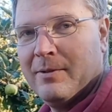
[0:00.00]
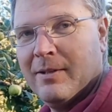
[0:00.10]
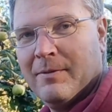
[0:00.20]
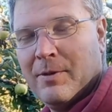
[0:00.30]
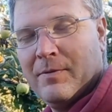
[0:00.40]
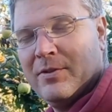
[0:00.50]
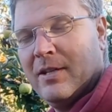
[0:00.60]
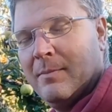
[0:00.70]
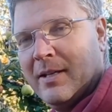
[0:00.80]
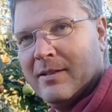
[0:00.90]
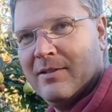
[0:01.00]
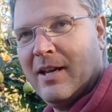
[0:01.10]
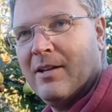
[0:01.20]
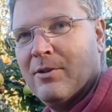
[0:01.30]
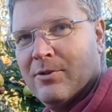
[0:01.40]
If you ever see him at the
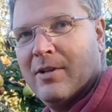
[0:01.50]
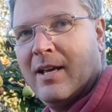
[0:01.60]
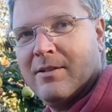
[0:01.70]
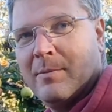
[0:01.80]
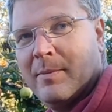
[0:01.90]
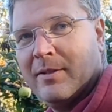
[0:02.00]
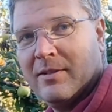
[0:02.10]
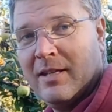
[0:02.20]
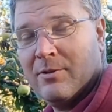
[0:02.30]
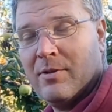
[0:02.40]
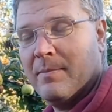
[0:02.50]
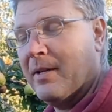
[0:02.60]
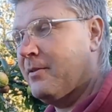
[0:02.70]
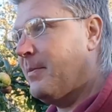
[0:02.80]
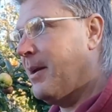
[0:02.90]
stand, you should ask him about the history
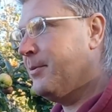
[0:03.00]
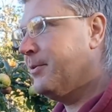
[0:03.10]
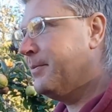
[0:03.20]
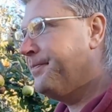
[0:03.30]
about some apples.